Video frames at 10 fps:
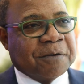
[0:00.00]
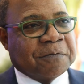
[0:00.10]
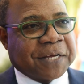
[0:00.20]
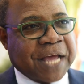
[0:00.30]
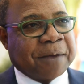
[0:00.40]

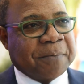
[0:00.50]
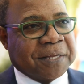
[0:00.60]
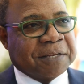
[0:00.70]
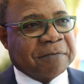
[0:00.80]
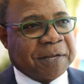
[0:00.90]
for
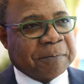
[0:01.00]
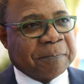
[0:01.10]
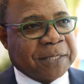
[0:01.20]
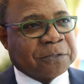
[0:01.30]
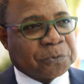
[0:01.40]
Caribbean
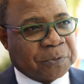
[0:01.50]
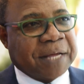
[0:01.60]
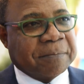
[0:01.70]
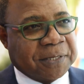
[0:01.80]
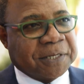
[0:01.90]
development through
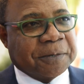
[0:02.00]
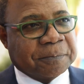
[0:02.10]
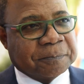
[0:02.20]
that meeting.